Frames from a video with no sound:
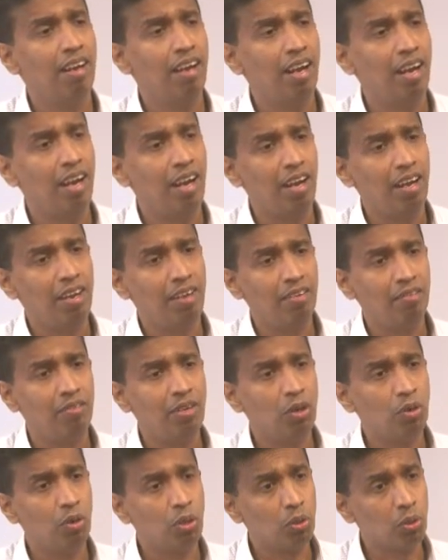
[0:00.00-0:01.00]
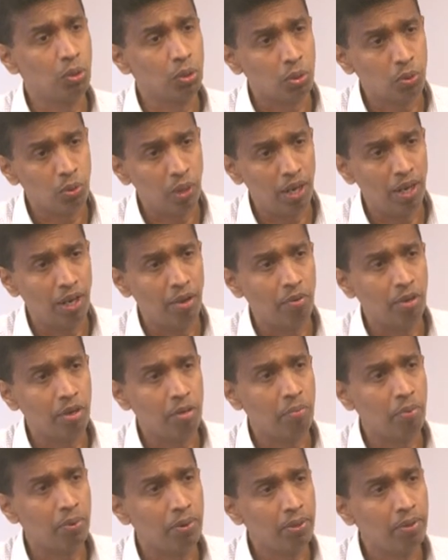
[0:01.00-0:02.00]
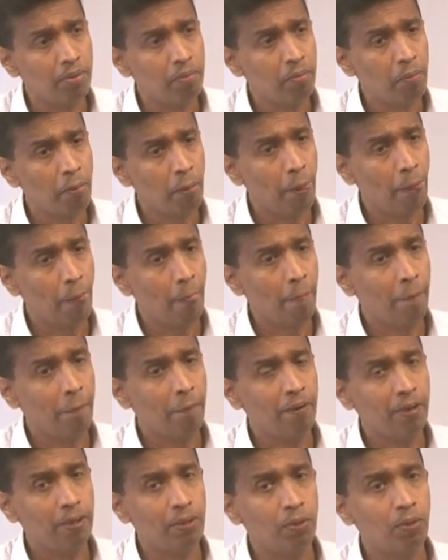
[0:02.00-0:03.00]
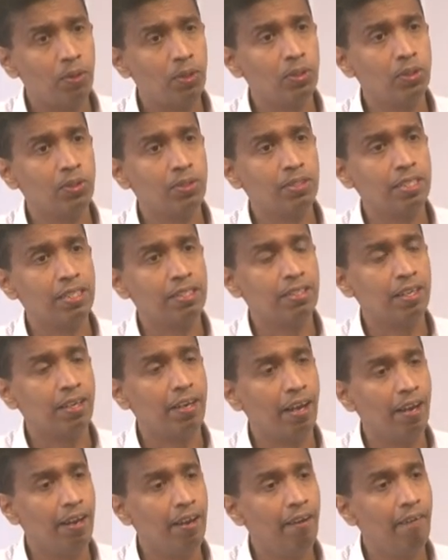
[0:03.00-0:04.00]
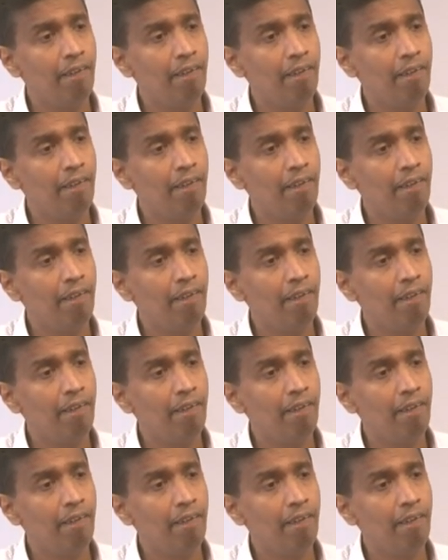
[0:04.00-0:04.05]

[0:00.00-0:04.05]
and we are going to go through an annual report. Right? All those things are done